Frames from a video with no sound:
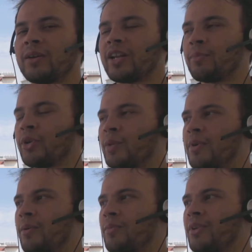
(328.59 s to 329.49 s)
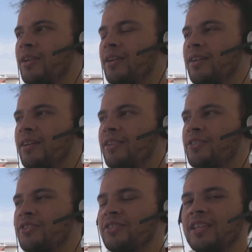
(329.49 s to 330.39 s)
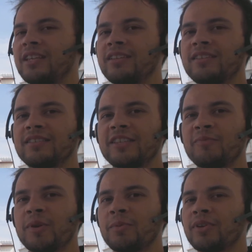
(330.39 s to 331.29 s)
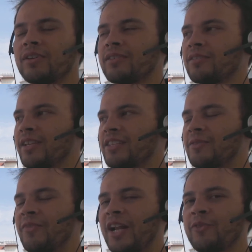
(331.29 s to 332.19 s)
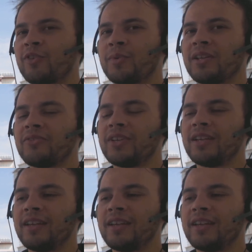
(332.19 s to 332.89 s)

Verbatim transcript: I'm going to put them up, uh, just see see if people uh, get some value from it.